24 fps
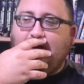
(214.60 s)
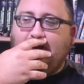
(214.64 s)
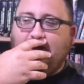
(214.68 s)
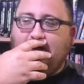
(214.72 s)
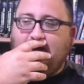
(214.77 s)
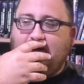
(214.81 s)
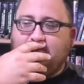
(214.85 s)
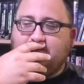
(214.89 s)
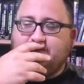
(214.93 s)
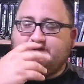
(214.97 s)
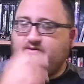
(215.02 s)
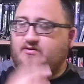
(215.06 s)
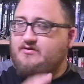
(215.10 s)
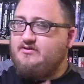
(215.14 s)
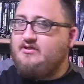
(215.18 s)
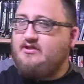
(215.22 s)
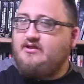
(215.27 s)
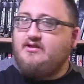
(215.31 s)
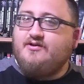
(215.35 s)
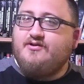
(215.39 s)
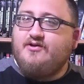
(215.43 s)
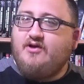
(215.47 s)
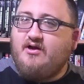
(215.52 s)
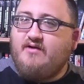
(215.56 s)
So I was a
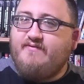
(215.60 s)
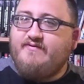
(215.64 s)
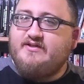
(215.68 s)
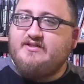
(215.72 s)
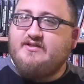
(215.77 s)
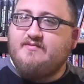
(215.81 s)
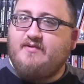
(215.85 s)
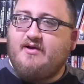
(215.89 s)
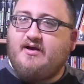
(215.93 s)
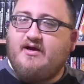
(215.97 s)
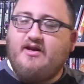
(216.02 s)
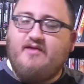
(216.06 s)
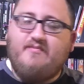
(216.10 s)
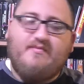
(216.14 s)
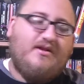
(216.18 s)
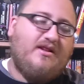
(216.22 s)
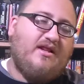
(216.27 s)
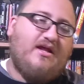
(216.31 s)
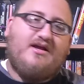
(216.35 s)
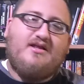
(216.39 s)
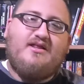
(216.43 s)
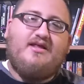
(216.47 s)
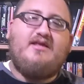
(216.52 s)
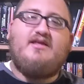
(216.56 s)
little nervous about it, but
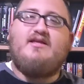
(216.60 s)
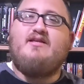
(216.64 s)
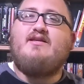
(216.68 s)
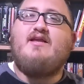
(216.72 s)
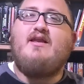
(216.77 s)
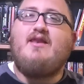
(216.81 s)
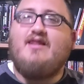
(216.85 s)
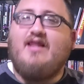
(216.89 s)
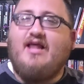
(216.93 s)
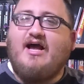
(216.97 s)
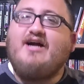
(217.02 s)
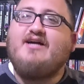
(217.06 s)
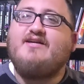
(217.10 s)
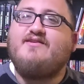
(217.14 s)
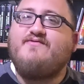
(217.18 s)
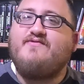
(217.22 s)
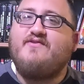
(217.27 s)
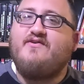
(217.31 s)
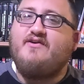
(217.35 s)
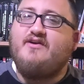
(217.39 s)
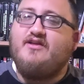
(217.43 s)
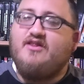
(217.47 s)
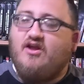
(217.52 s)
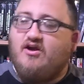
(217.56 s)
luckily it didn't last
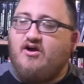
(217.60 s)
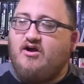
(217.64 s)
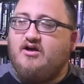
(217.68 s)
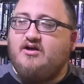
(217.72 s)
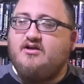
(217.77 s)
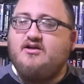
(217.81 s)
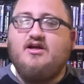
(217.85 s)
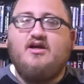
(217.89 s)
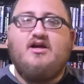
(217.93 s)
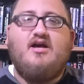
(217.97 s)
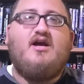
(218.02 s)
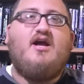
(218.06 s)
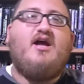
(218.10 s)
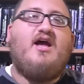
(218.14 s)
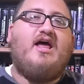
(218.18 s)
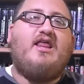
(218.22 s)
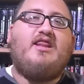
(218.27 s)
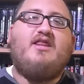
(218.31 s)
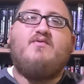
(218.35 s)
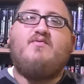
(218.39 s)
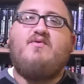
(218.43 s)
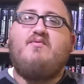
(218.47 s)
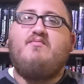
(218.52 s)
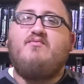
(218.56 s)
very long,
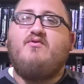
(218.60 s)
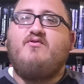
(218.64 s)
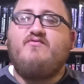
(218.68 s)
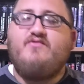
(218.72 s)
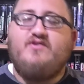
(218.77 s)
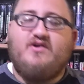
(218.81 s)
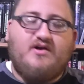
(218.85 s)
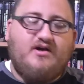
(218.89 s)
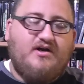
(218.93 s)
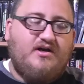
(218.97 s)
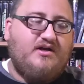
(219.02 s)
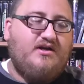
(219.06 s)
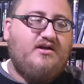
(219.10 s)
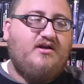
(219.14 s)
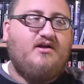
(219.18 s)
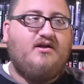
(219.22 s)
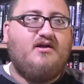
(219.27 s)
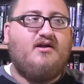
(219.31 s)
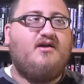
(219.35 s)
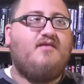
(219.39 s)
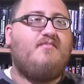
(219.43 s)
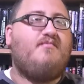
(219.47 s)
and then we moved on.